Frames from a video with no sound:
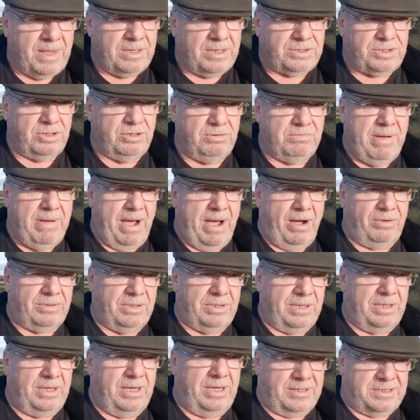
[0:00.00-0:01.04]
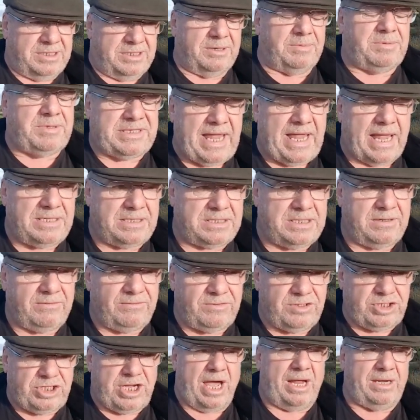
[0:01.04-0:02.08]
to mount a
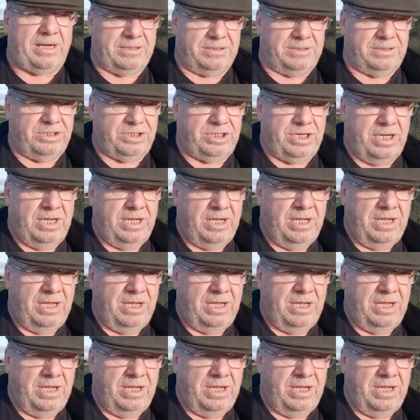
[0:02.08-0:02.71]
substantive challenge